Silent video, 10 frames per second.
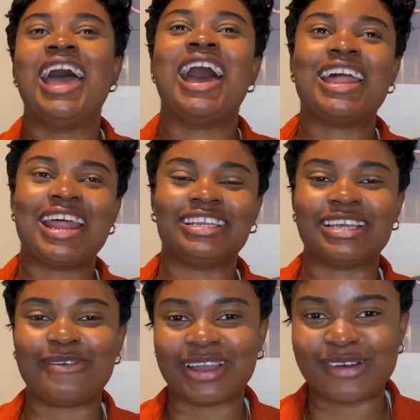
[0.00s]
And that's
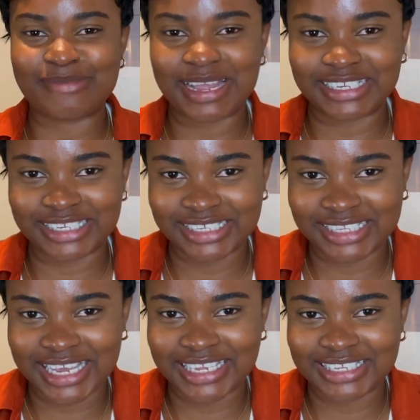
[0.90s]
how I got my G
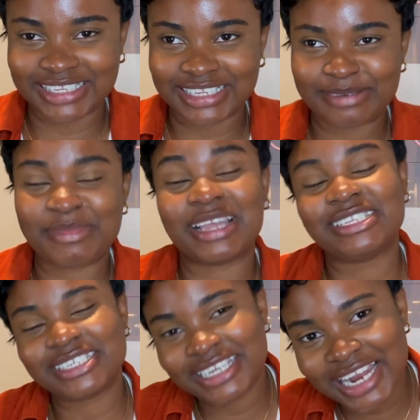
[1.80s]
test, my
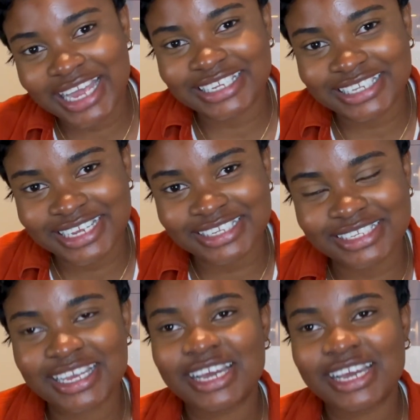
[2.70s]
G license.